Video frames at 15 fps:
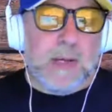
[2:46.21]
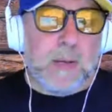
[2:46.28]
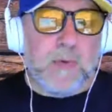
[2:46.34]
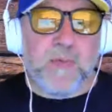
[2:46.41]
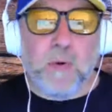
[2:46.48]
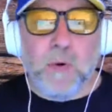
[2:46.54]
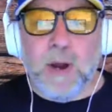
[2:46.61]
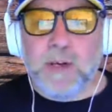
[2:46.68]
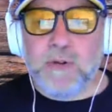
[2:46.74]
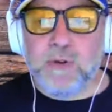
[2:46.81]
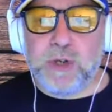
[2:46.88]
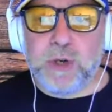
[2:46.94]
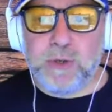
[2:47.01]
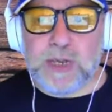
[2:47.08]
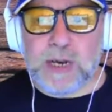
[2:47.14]
Before I
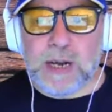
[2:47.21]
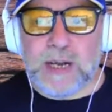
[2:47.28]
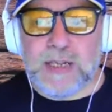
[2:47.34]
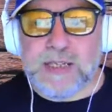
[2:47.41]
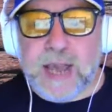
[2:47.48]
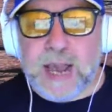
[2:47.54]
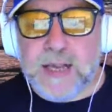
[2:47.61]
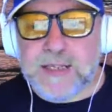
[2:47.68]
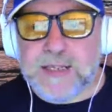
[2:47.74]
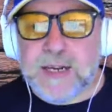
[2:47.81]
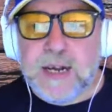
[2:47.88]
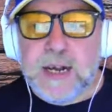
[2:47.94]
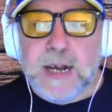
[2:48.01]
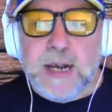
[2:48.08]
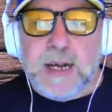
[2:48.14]
introduce today's guests,
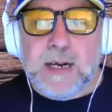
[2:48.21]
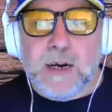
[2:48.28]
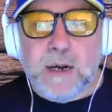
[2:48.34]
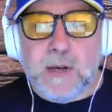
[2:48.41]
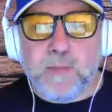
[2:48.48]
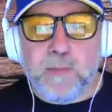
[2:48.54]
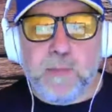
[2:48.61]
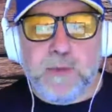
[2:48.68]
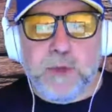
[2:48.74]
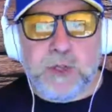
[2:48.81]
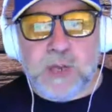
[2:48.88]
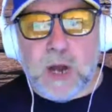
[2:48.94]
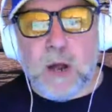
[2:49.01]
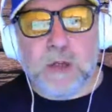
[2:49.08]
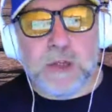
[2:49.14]
can I
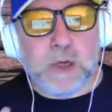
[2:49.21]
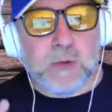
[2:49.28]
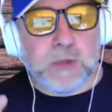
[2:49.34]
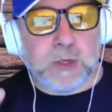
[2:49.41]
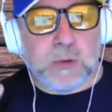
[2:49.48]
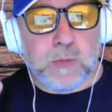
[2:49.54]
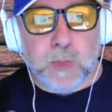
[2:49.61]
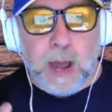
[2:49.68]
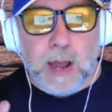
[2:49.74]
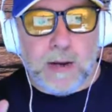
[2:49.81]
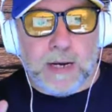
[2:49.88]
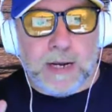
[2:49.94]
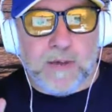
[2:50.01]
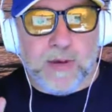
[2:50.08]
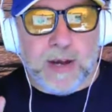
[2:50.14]
just ask you to
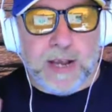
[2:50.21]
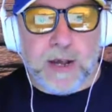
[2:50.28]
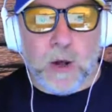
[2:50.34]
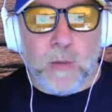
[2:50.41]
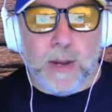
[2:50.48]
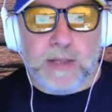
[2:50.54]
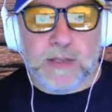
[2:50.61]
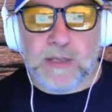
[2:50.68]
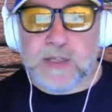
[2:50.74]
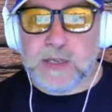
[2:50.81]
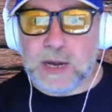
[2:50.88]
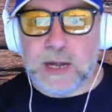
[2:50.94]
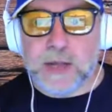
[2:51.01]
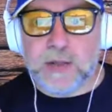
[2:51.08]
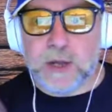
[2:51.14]
leave any comments
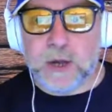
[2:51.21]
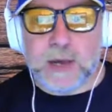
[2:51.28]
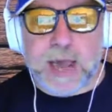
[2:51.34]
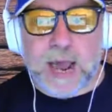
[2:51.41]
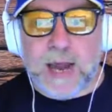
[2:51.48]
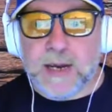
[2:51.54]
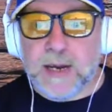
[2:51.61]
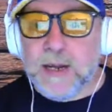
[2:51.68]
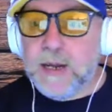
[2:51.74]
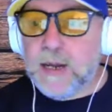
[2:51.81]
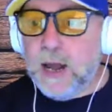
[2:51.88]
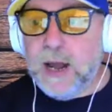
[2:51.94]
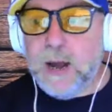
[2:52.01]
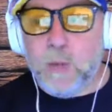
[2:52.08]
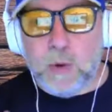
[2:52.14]
that you can?
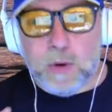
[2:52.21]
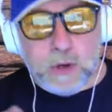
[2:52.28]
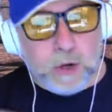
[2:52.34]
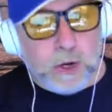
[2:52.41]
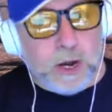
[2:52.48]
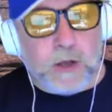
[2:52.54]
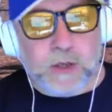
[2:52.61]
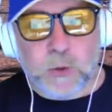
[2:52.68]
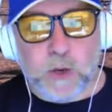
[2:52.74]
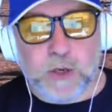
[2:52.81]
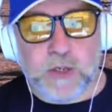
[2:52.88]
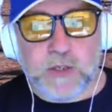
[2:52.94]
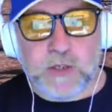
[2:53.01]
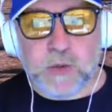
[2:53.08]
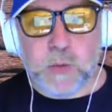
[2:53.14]
You can ask
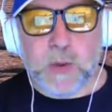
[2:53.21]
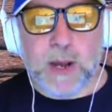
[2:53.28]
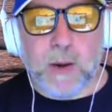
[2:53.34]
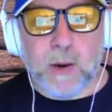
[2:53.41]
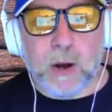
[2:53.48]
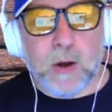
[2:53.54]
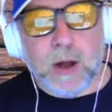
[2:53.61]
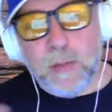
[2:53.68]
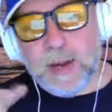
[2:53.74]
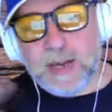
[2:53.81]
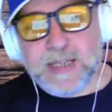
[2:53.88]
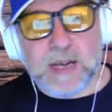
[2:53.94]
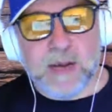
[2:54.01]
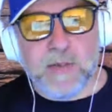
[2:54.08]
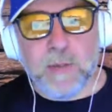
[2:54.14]
questions as we go along. I may
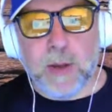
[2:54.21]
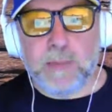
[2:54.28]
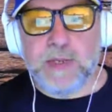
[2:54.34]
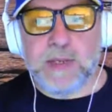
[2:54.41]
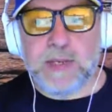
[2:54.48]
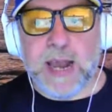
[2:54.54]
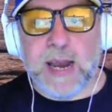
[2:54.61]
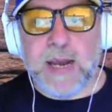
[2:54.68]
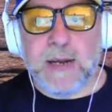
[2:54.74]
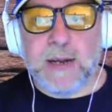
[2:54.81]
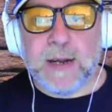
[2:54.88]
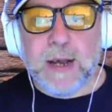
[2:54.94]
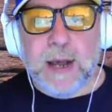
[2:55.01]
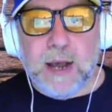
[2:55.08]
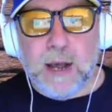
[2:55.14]
save them up to the end,
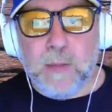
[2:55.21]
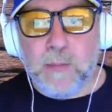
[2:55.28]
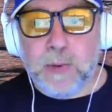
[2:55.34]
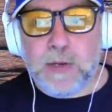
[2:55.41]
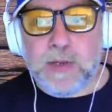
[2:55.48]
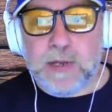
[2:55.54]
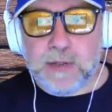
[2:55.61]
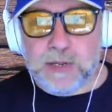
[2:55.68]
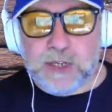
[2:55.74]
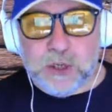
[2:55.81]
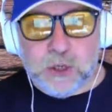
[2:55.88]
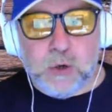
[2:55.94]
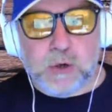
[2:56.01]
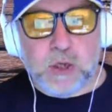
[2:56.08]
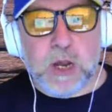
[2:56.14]
but this
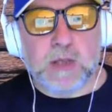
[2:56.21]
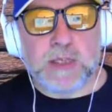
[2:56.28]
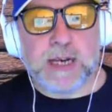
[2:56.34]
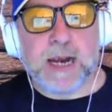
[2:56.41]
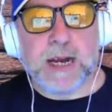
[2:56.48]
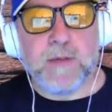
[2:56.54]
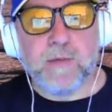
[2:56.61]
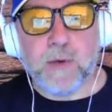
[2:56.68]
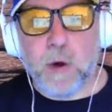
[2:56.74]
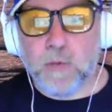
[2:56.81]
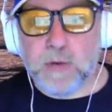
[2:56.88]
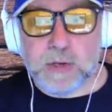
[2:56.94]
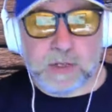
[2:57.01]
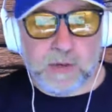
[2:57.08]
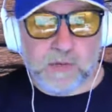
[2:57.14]
is your chance to get
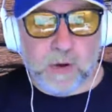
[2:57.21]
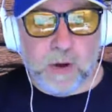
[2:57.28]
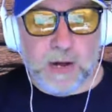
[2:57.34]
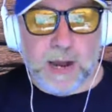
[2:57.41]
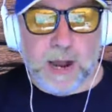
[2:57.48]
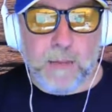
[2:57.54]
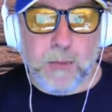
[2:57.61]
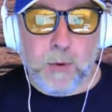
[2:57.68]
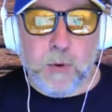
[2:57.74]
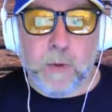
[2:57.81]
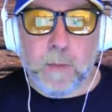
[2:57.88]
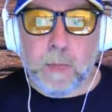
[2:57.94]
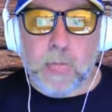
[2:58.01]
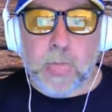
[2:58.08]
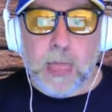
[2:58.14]
involved and to find out
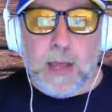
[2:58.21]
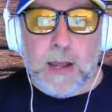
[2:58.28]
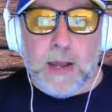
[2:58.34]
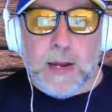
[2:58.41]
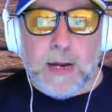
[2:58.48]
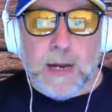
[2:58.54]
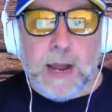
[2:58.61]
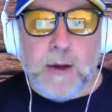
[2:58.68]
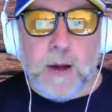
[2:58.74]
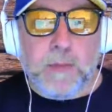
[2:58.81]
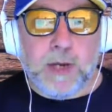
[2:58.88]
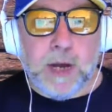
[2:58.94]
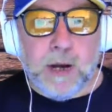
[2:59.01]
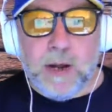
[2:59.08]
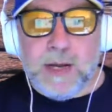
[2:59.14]
more. Now, I'm
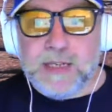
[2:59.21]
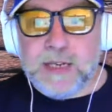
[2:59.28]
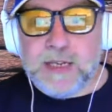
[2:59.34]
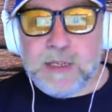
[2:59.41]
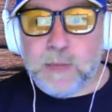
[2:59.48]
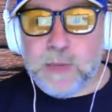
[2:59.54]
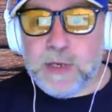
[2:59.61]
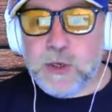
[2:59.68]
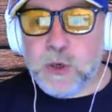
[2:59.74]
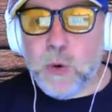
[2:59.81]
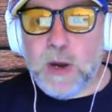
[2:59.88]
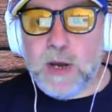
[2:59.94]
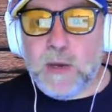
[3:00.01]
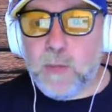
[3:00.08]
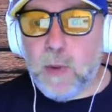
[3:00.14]
delighted to be
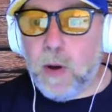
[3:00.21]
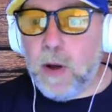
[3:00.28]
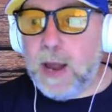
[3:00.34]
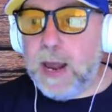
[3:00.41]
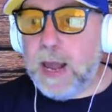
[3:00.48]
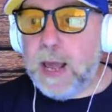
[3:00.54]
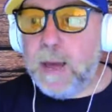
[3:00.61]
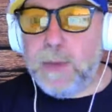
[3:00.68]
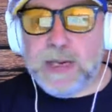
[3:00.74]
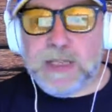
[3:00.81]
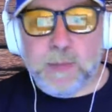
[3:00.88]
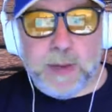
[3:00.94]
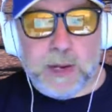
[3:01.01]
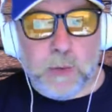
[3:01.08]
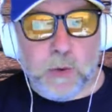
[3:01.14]
joined by
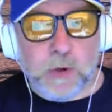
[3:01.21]
Peter Bigwood,